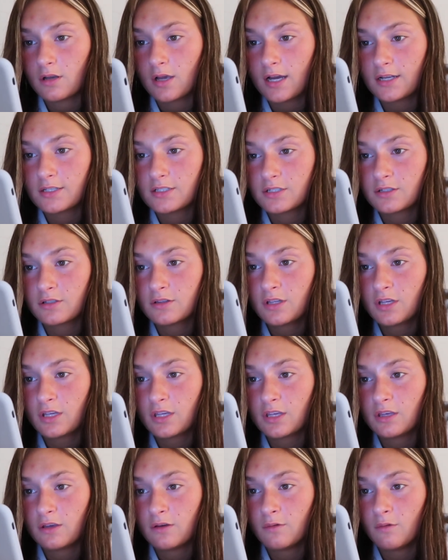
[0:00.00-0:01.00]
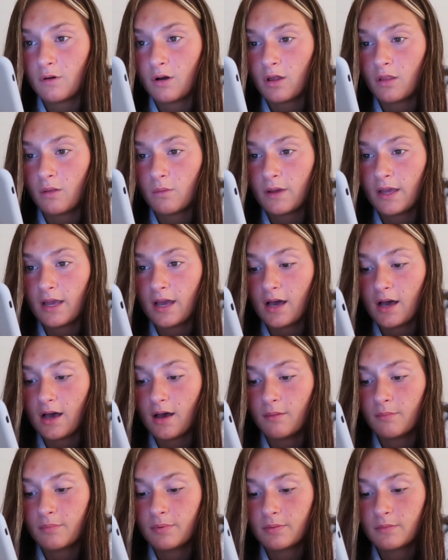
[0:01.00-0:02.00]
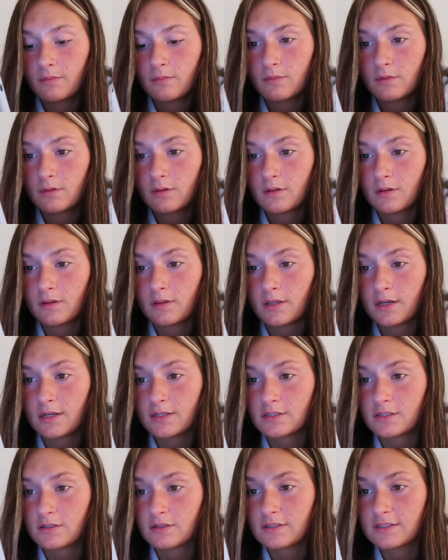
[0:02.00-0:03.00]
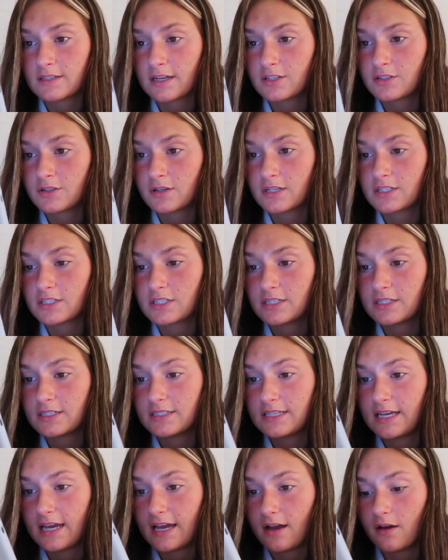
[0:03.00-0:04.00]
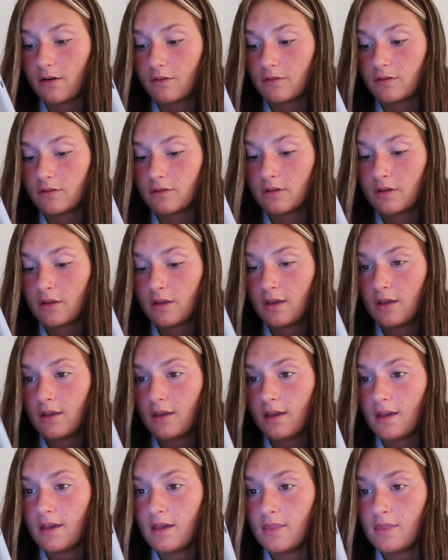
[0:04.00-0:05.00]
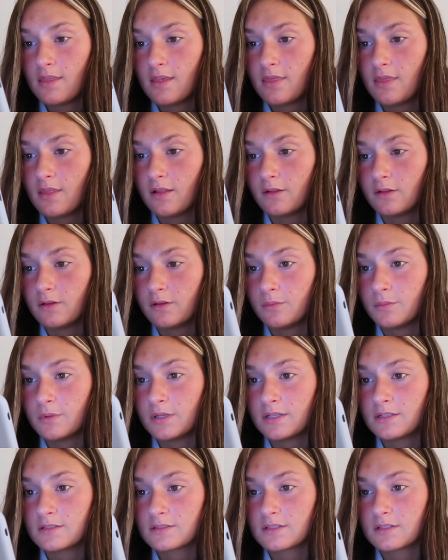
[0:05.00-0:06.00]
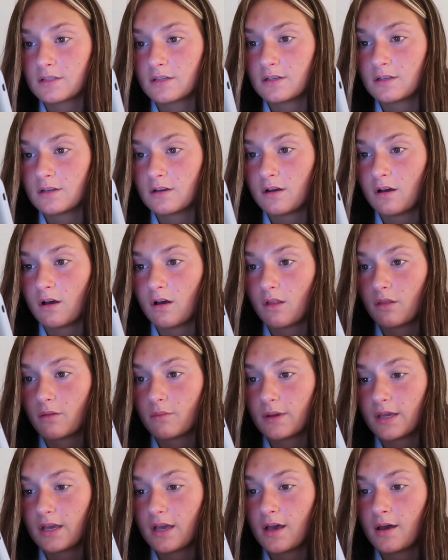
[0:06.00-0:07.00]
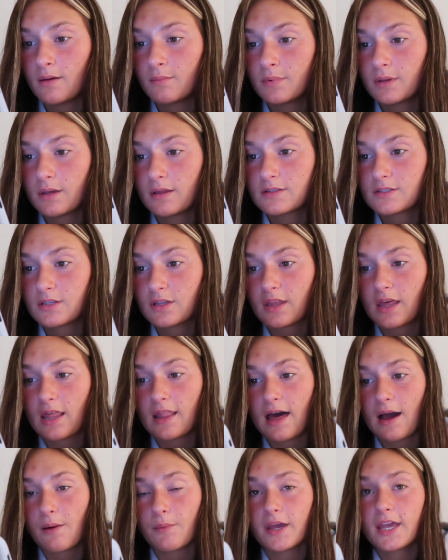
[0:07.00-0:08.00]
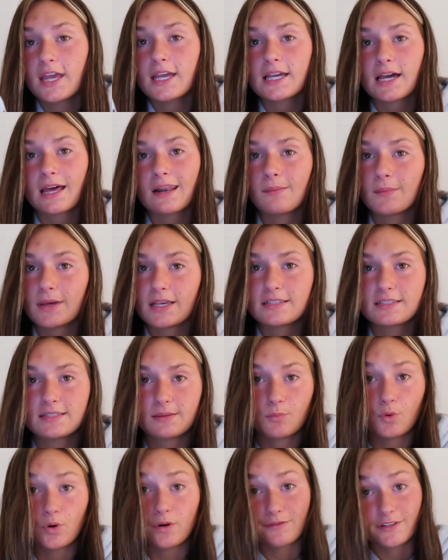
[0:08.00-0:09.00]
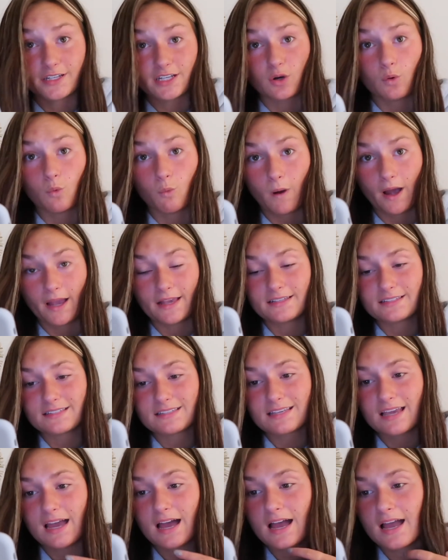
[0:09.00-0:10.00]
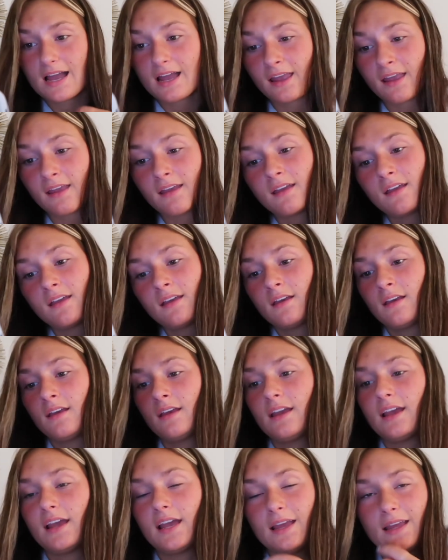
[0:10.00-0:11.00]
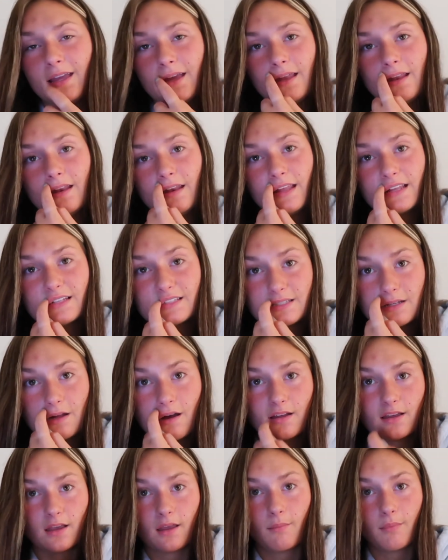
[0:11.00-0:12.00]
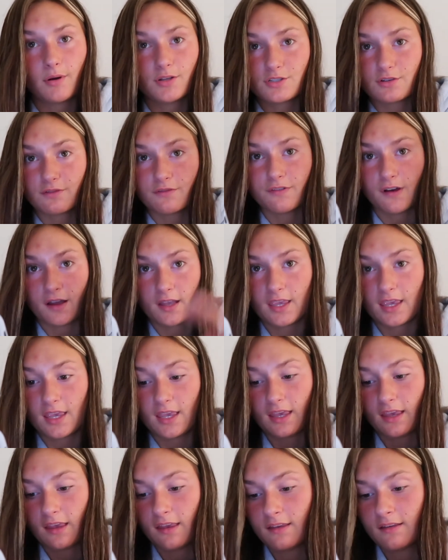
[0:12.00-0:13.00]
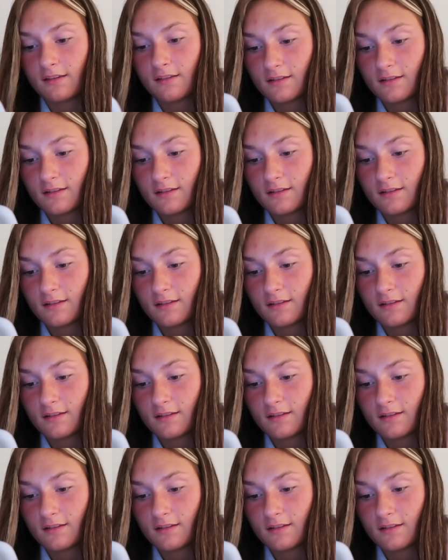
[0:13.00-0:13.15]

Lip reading: the hue all the way up, and then I turn the saturation down, and then the luminance all the way up. So that way it kind of makes it more of like a white sky, and it's not like a bunch of funkiness